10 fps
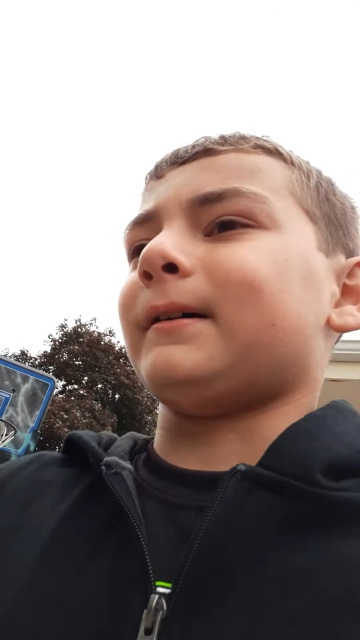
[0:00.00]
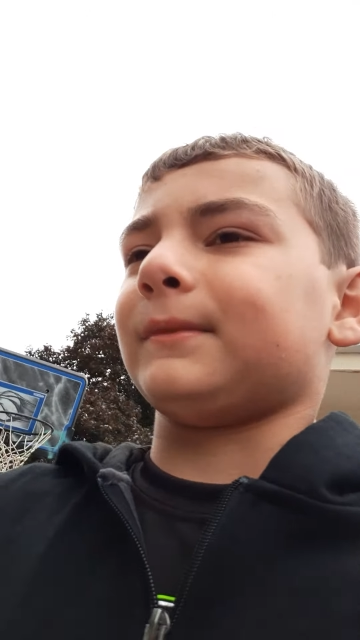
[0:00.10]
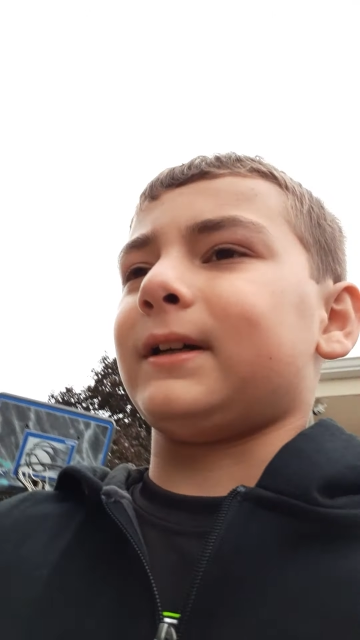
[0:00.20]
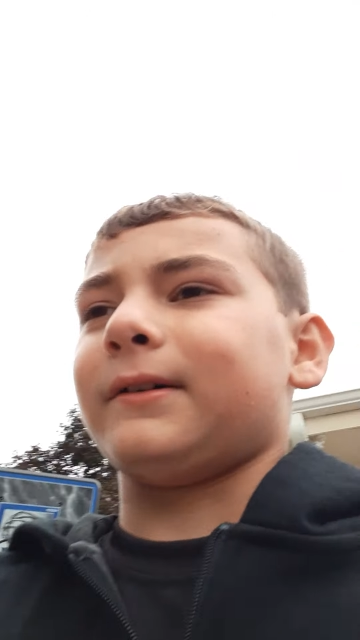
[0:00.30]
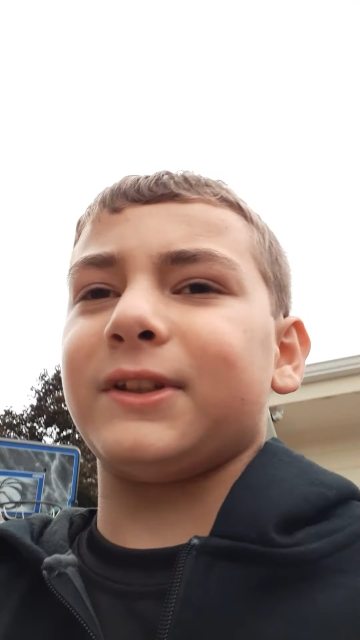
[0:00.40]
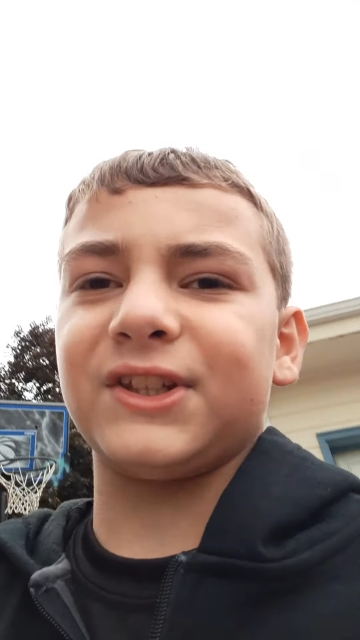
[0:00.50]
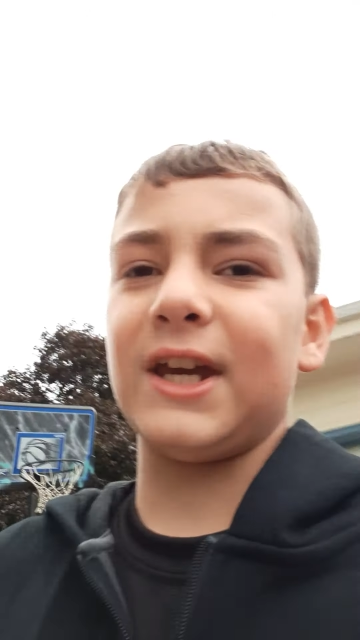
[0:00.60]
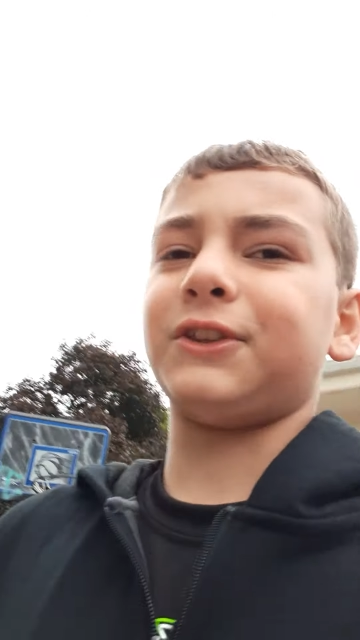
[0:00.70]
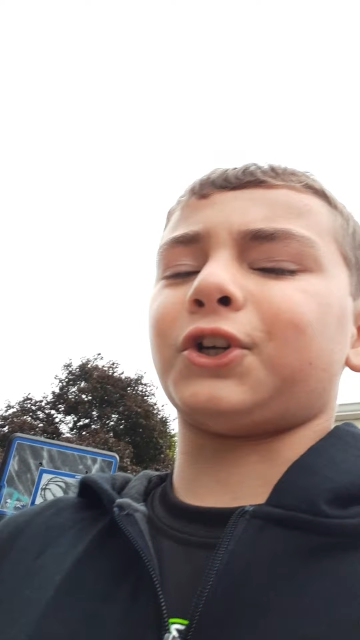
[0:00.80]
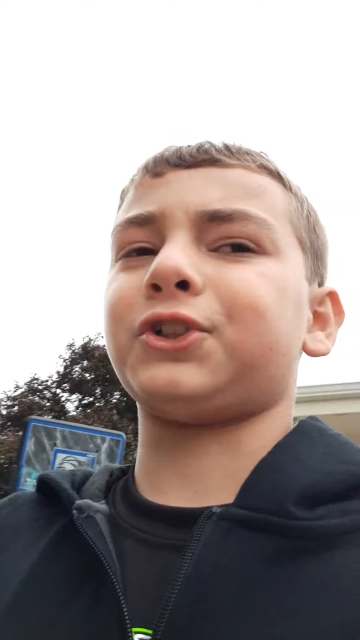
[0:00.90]
I mean, I would
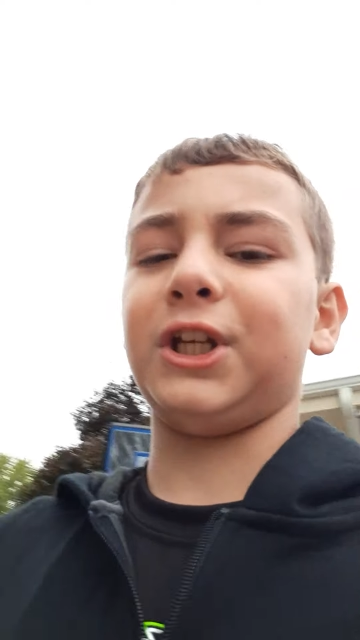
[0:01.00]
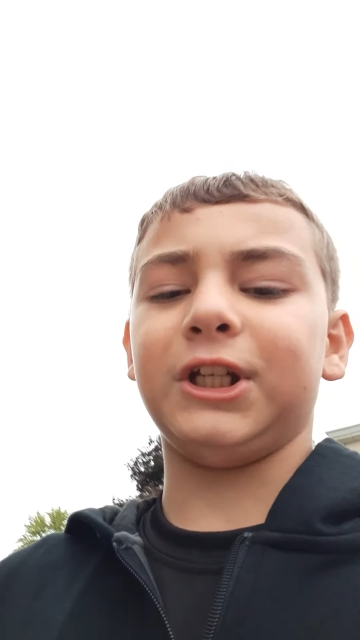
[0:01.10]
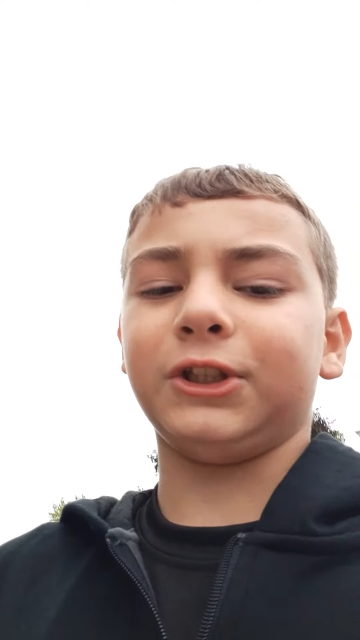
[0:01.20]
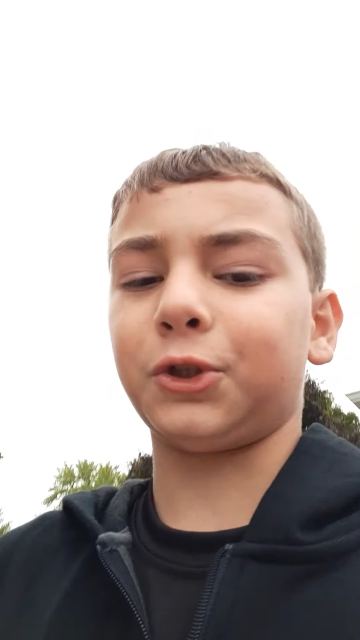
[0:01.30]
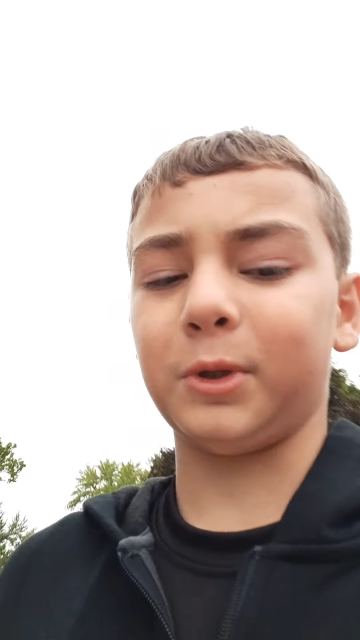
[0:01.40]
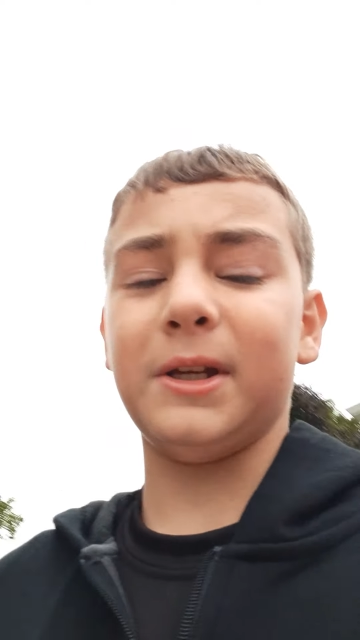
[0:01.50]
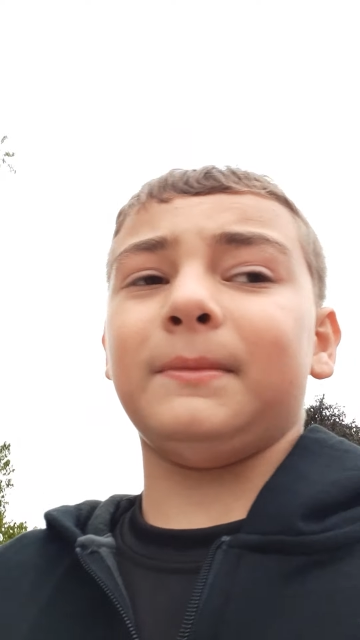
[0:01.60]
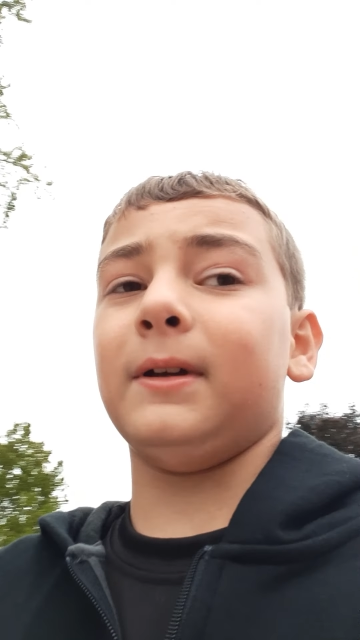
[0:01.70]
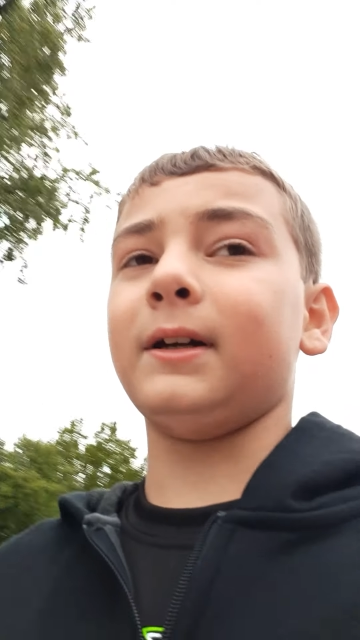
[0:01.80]
say 13 and 3.